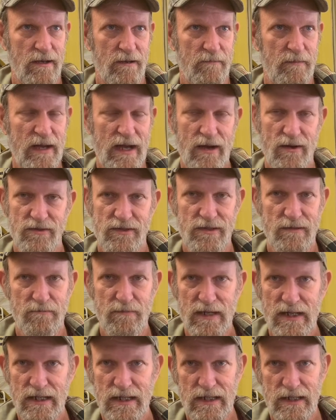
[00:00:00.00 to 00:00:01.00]
powers that
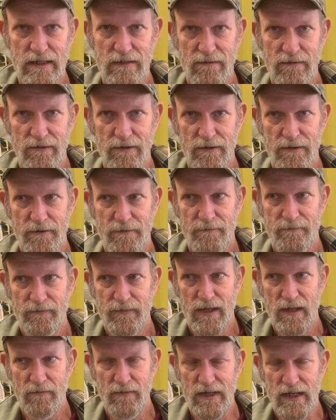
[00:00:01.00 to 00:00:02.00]
be
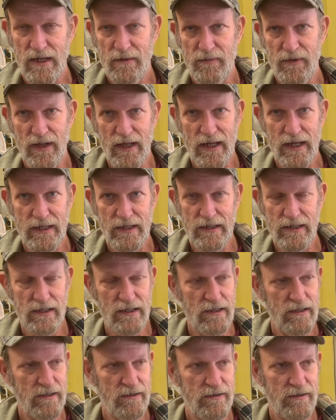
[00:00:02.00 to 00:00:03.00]
manipulating
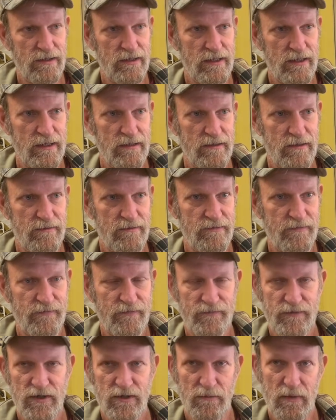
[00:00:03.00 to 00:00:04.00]
the
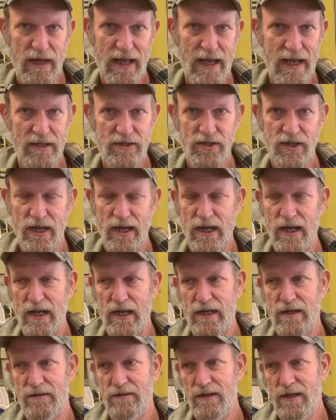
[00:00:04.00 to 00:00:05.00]
supply
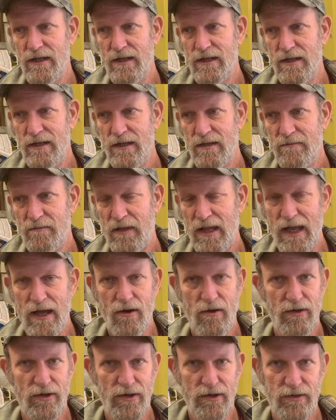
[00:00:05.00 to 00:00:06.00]
chain,
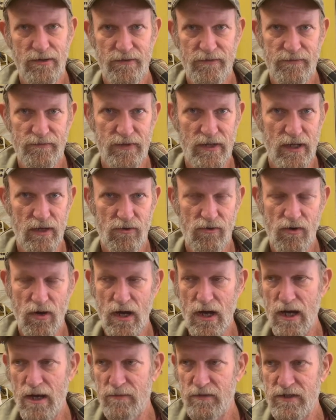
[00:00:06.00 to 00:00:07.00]
plowing under
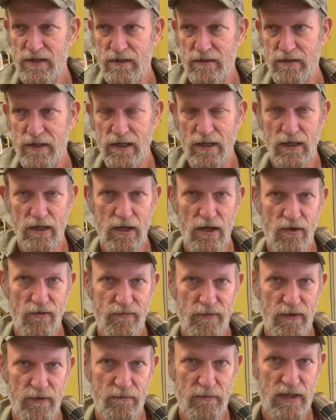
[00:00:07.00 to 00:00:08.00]
crops, killing off
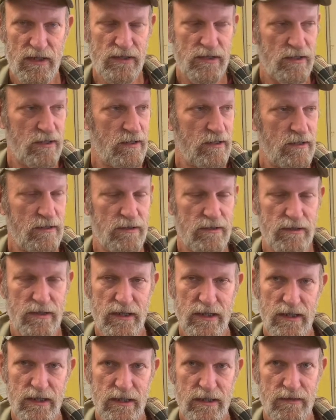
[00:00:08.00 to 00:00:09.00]
a bunch of
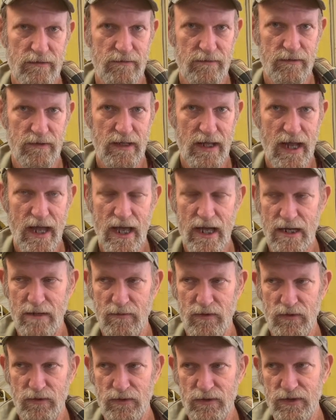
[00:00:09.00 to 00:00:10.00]
the
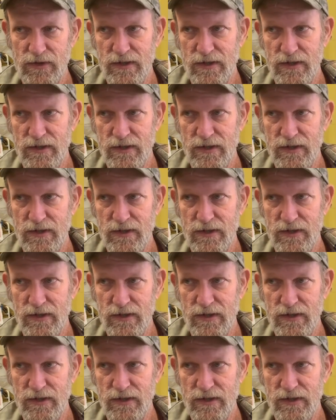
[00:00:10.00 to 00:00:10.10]
animals,